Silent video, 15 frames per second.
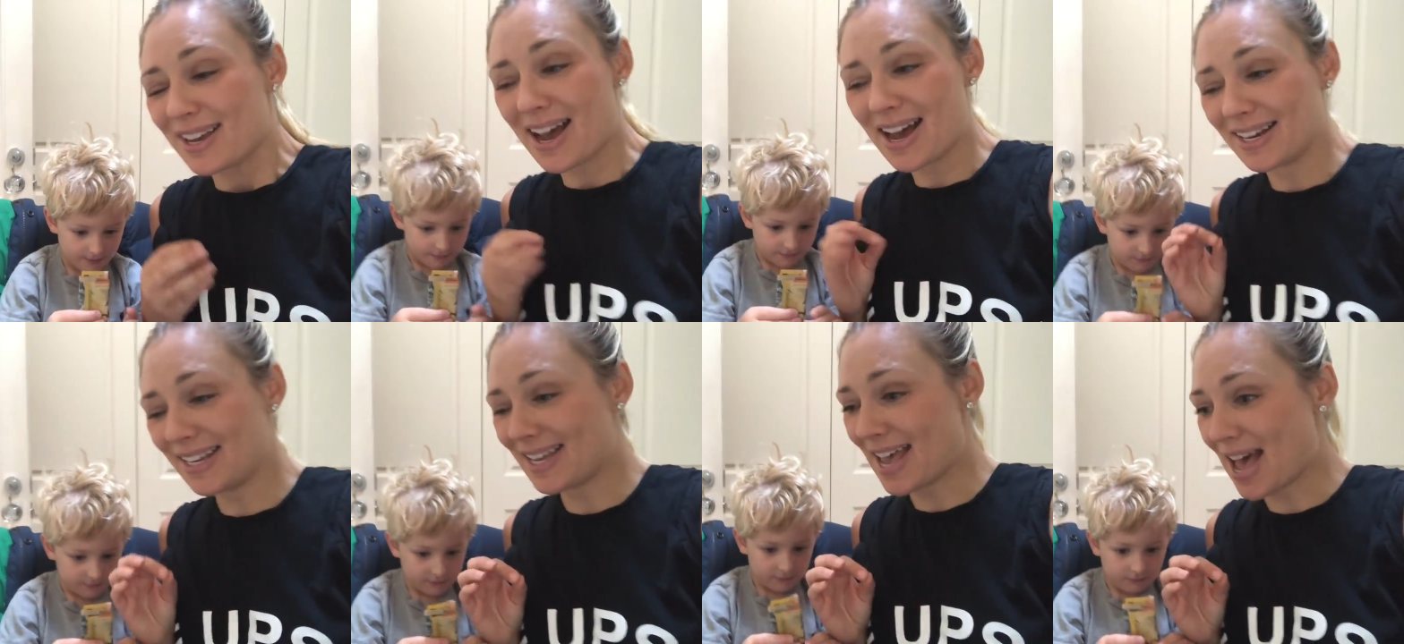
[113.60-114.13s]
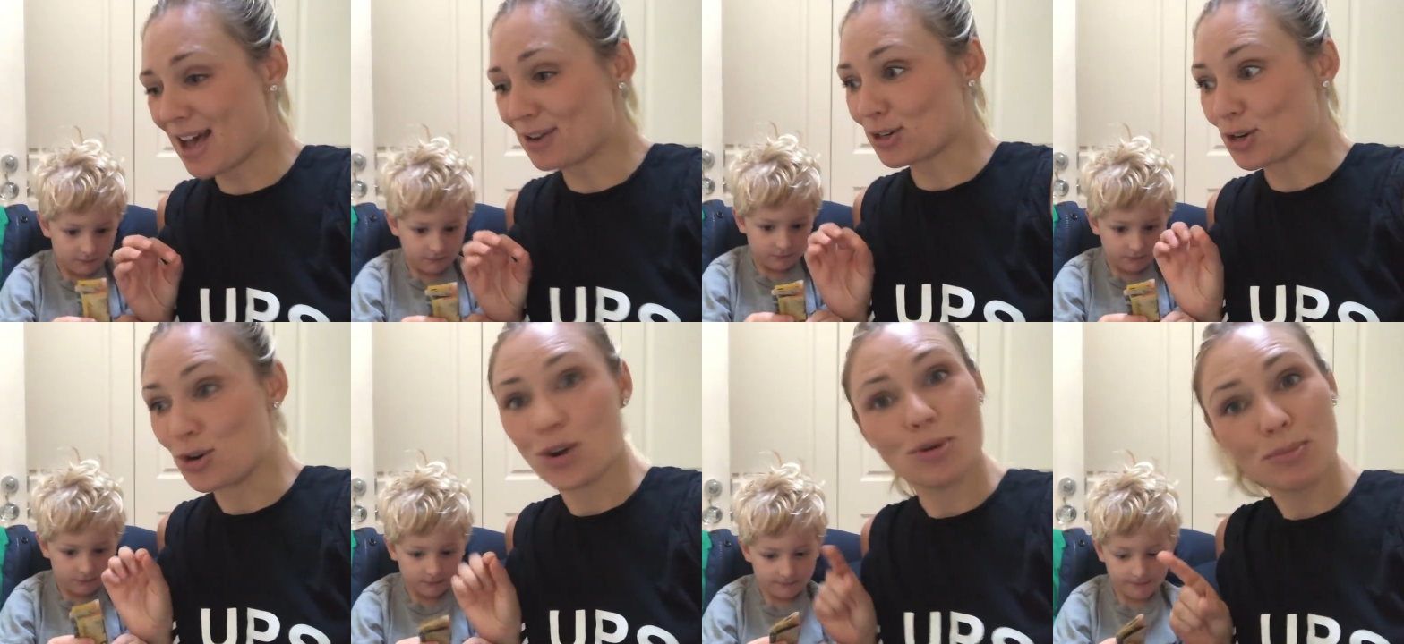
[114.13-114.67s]
Speaker 1: cutting
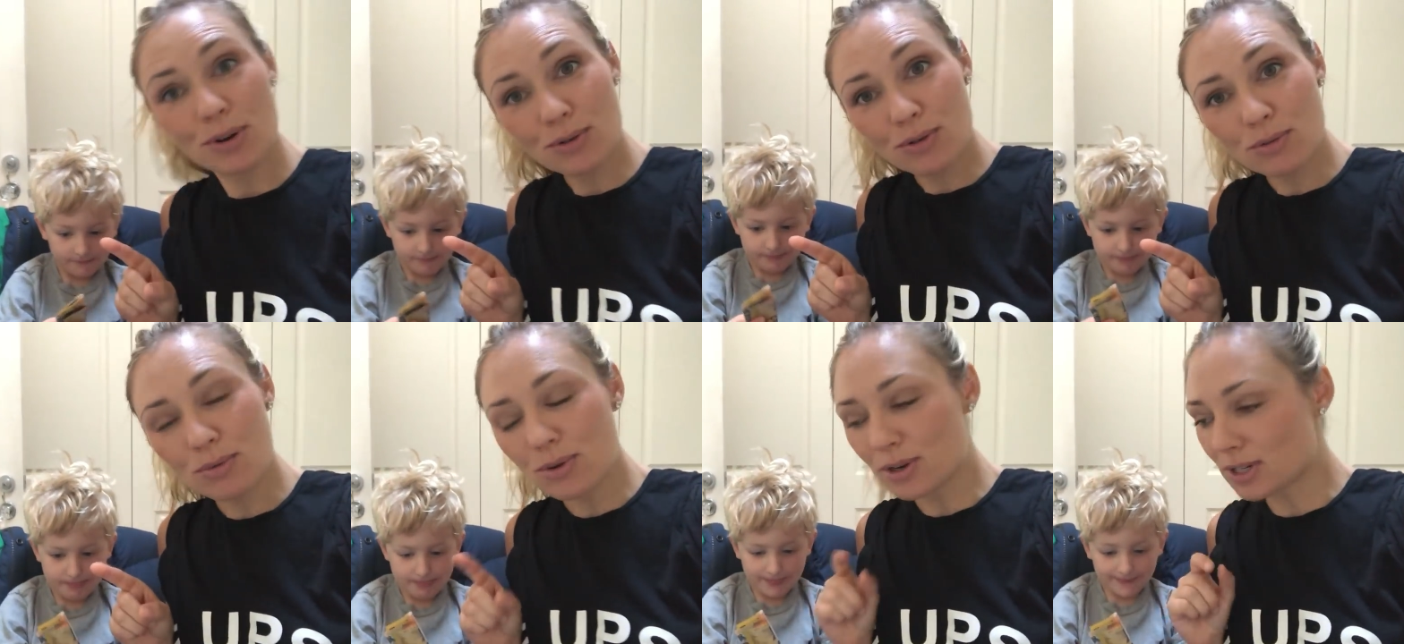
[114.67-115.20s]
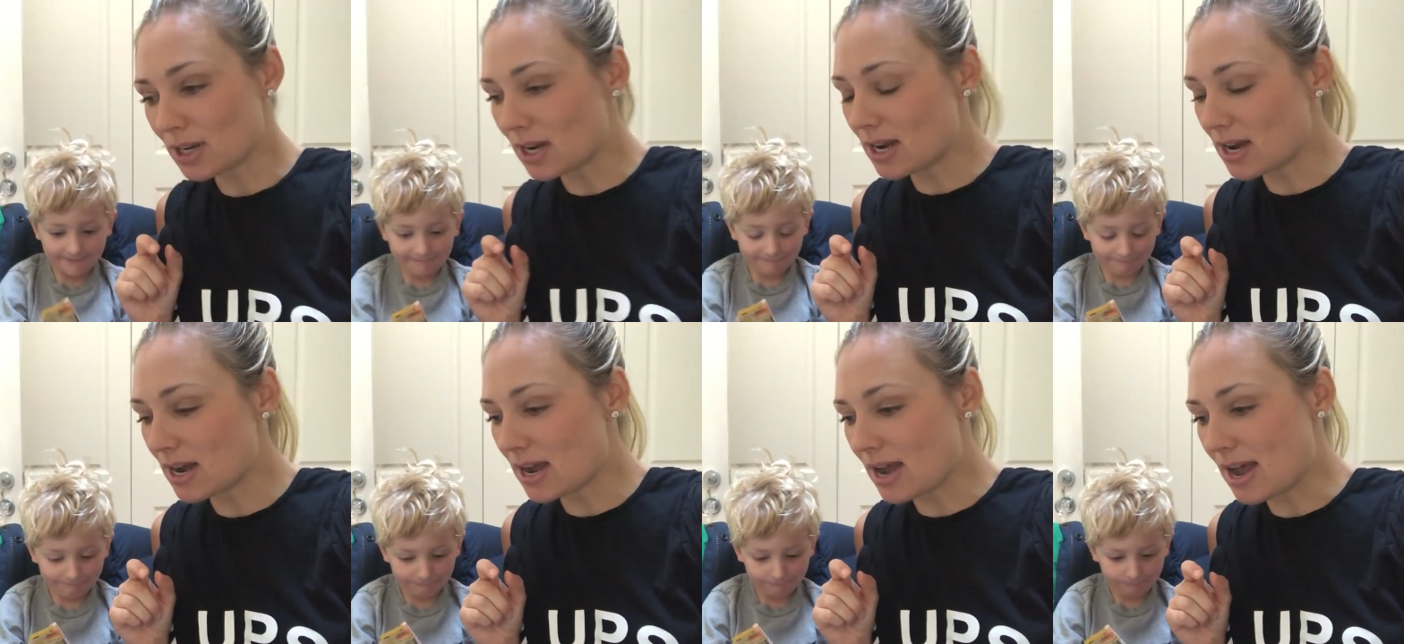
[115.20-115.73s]
out no mineral
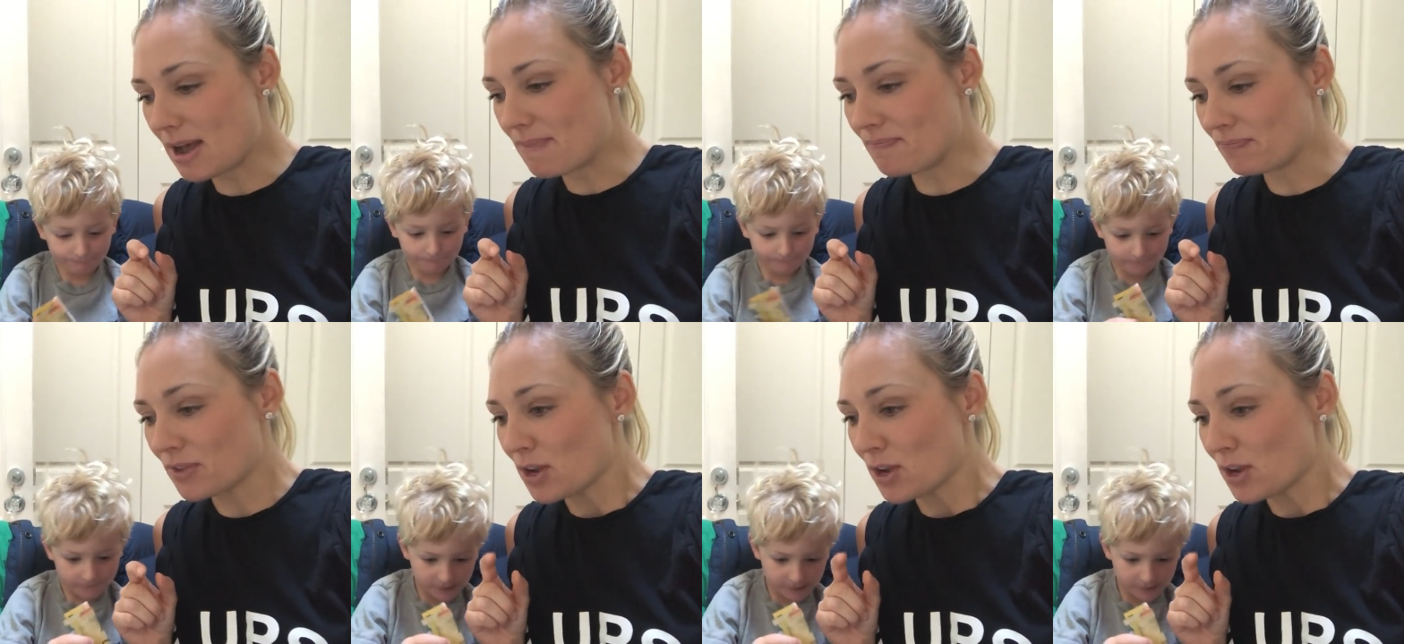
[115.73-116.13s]
water, um,